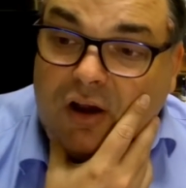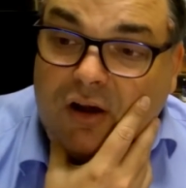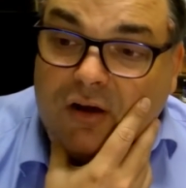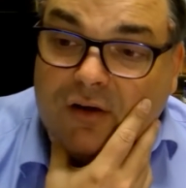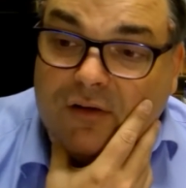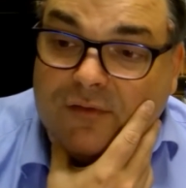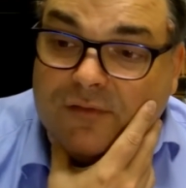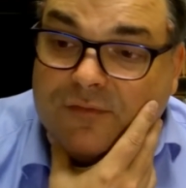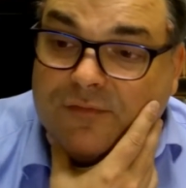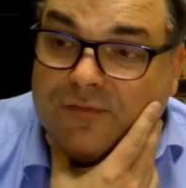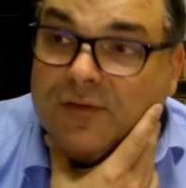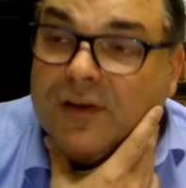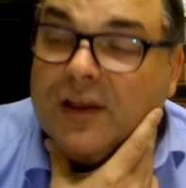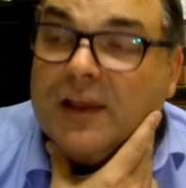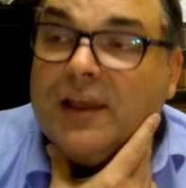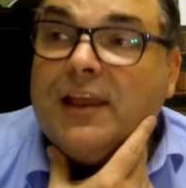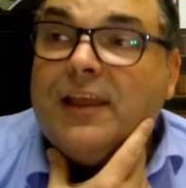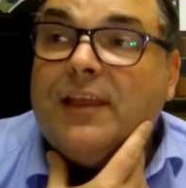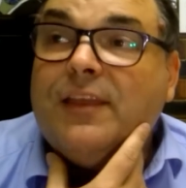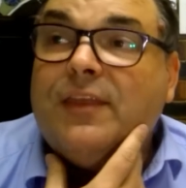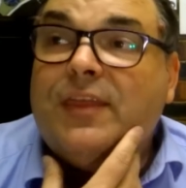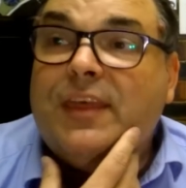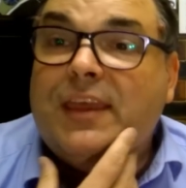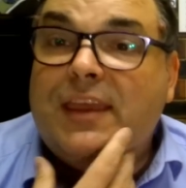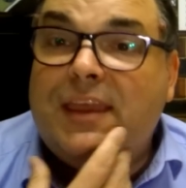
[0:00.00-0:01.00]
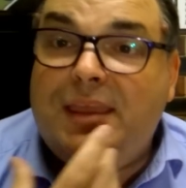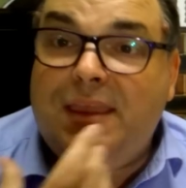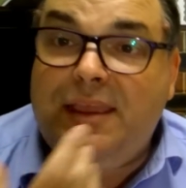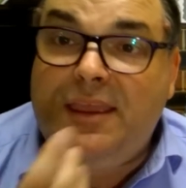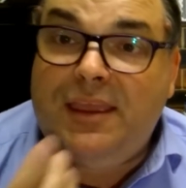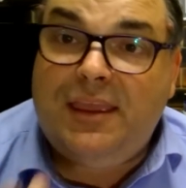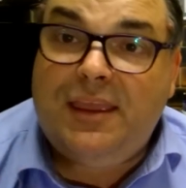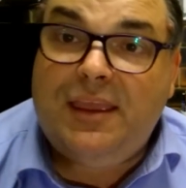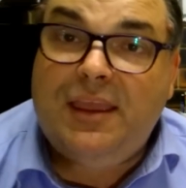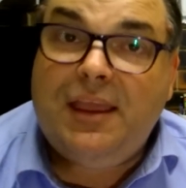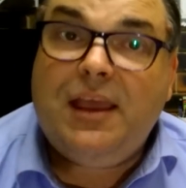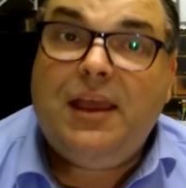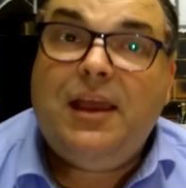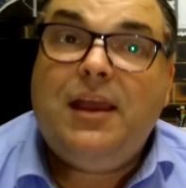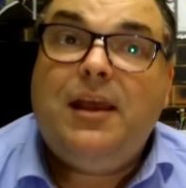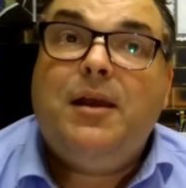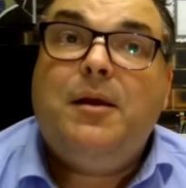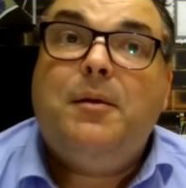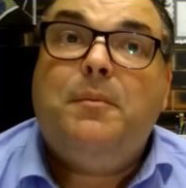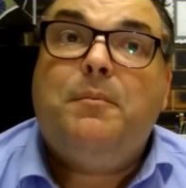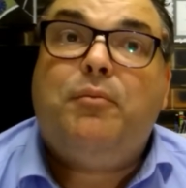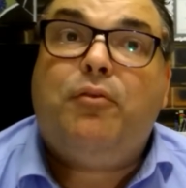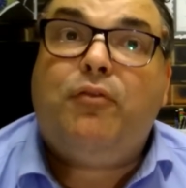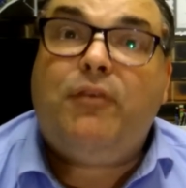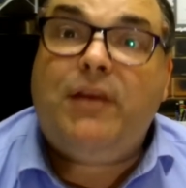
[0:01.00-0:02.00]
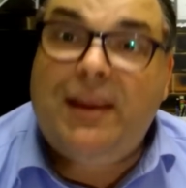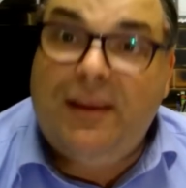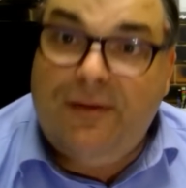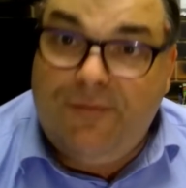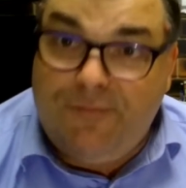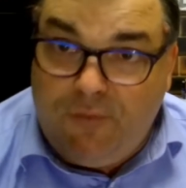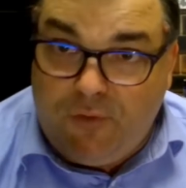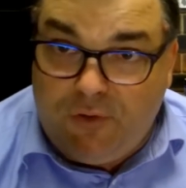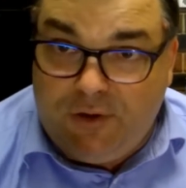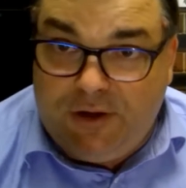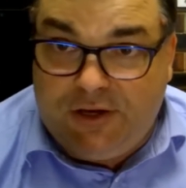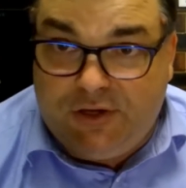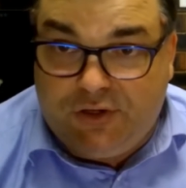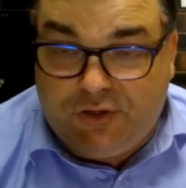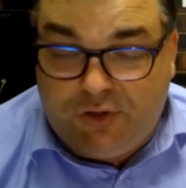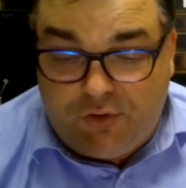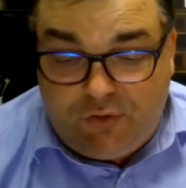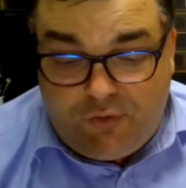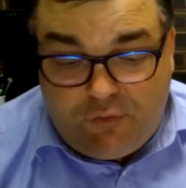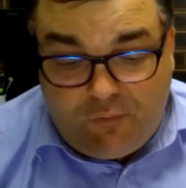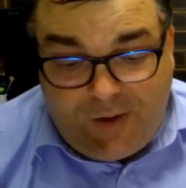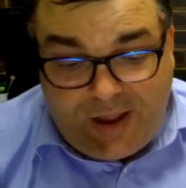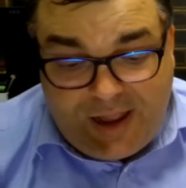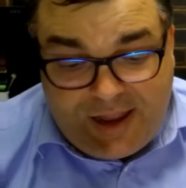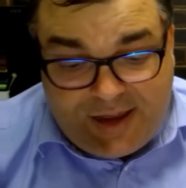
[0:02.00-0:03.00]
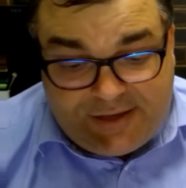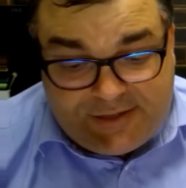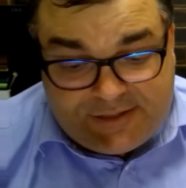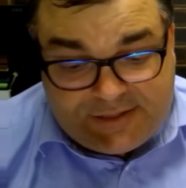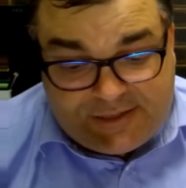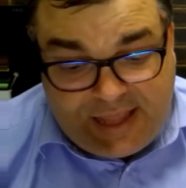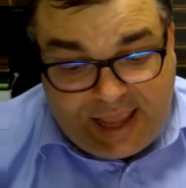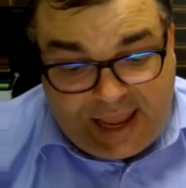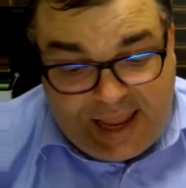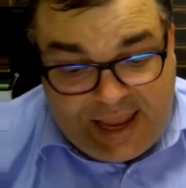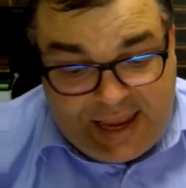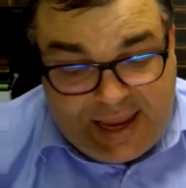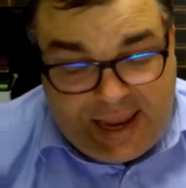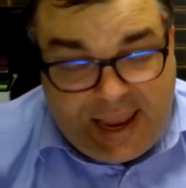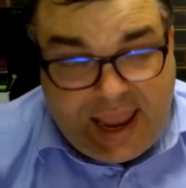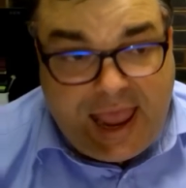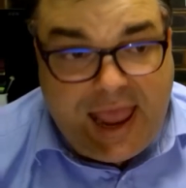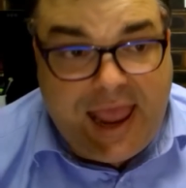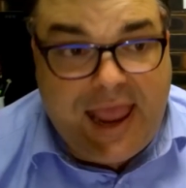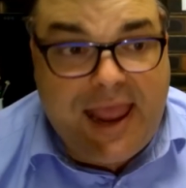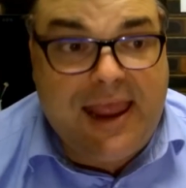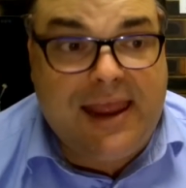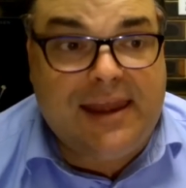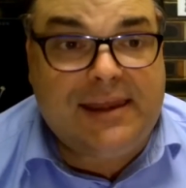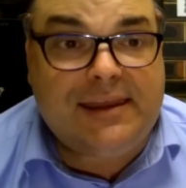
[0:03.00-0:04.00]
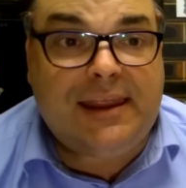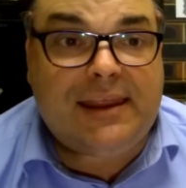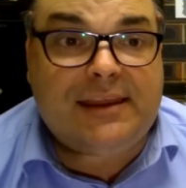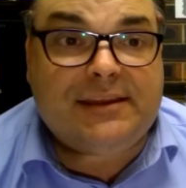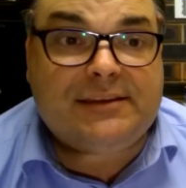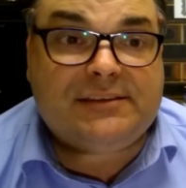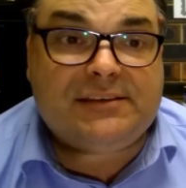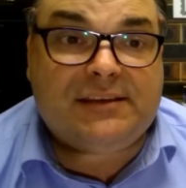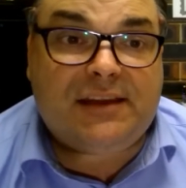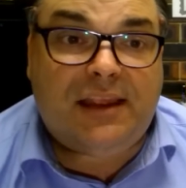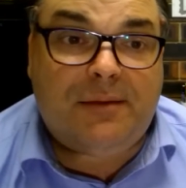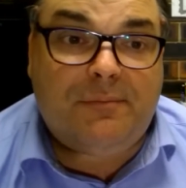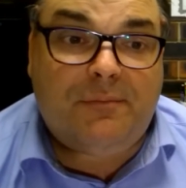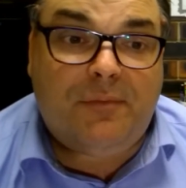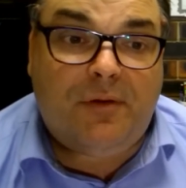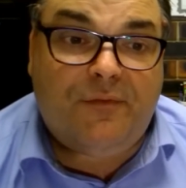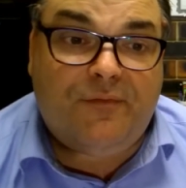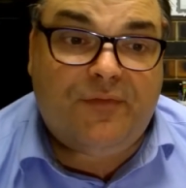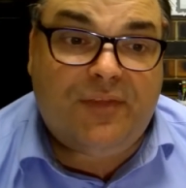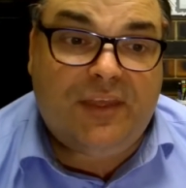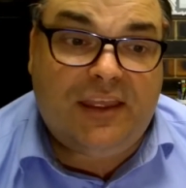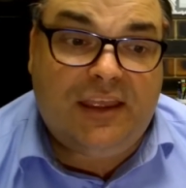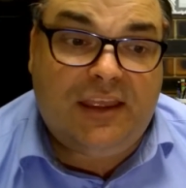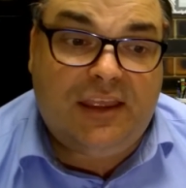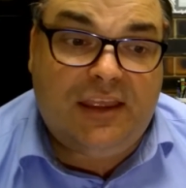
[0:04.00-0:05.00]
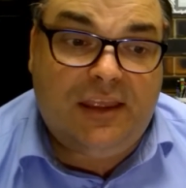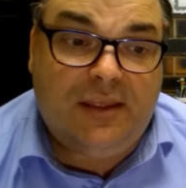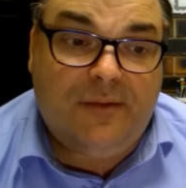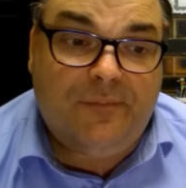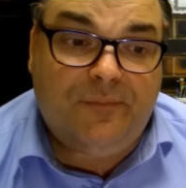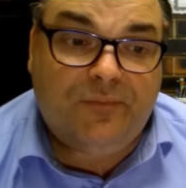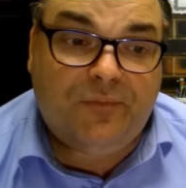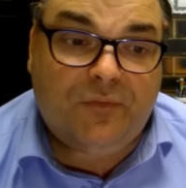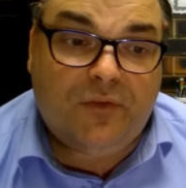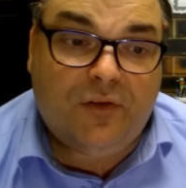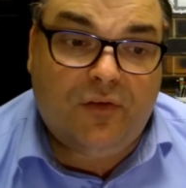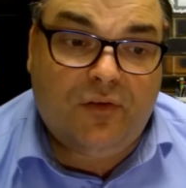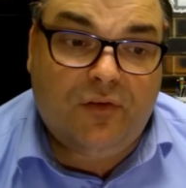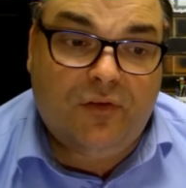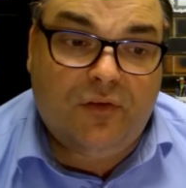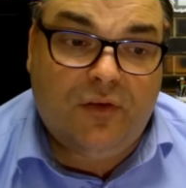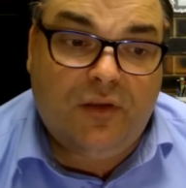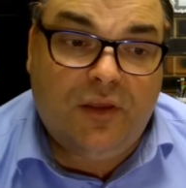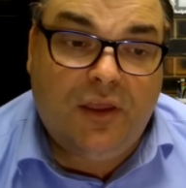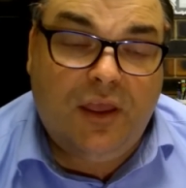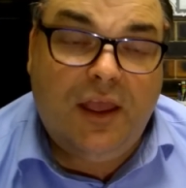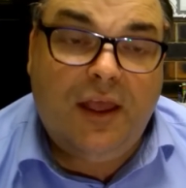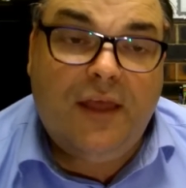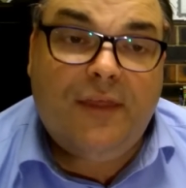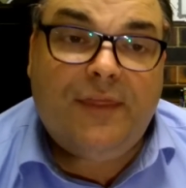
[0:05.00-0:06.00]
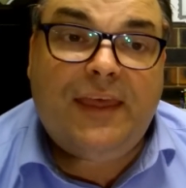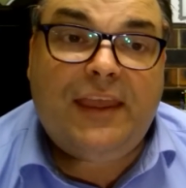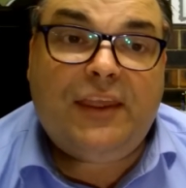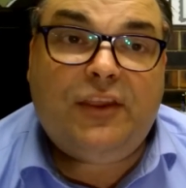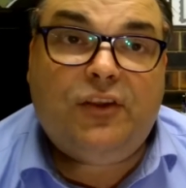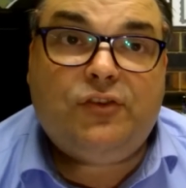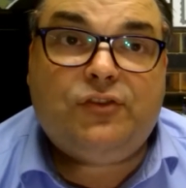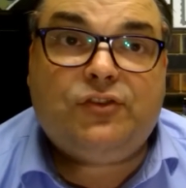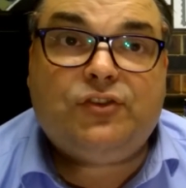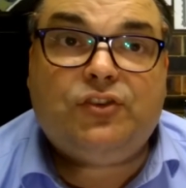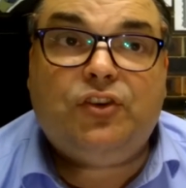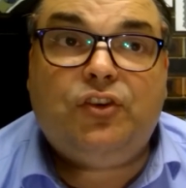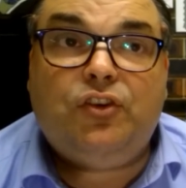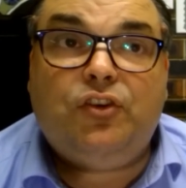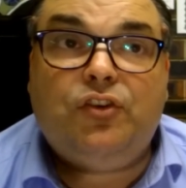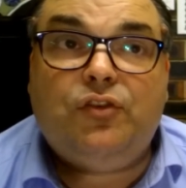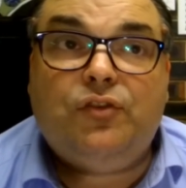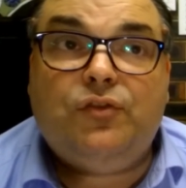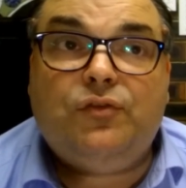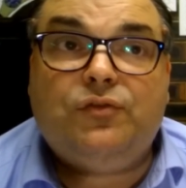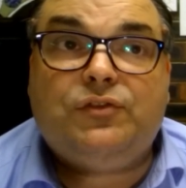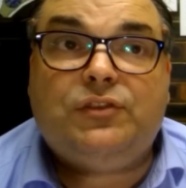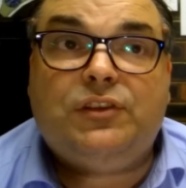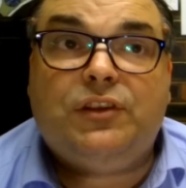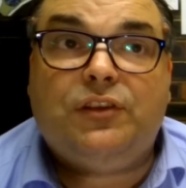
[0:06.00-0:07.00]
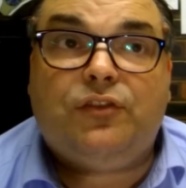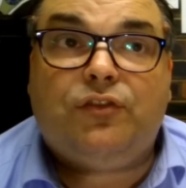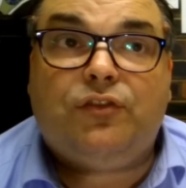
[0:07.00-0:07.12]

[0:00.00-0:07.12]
of the pre-42 ones, they had some of the... They used to use the